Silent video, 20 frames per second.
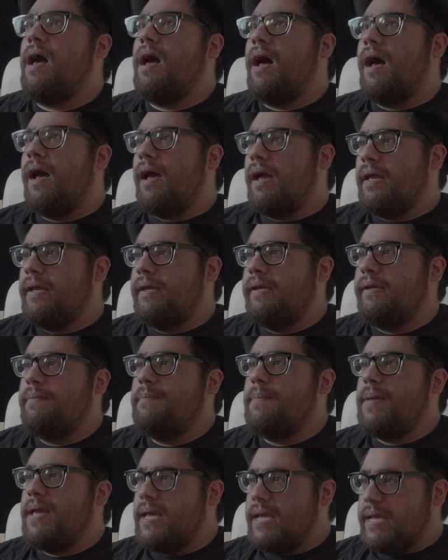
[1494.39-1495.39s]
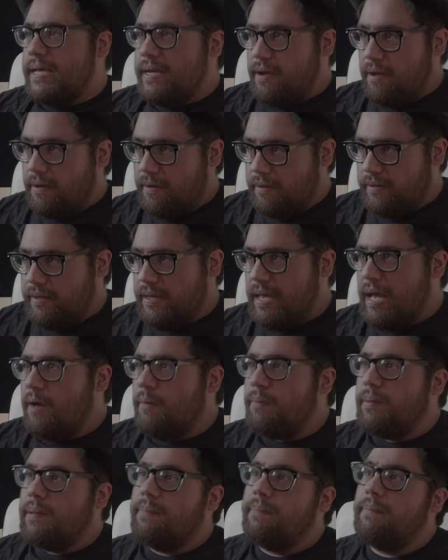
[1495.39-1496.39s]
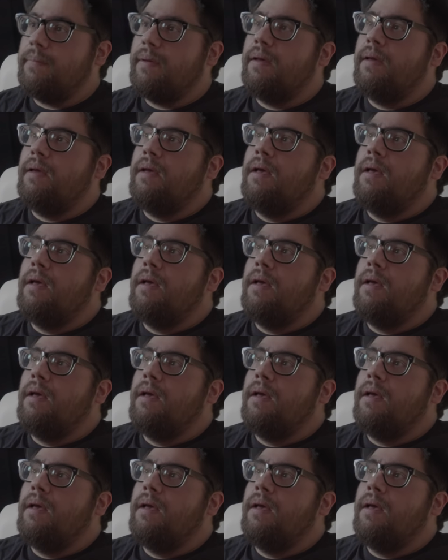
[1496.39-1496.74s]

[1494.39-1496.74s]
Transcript: I made on the album.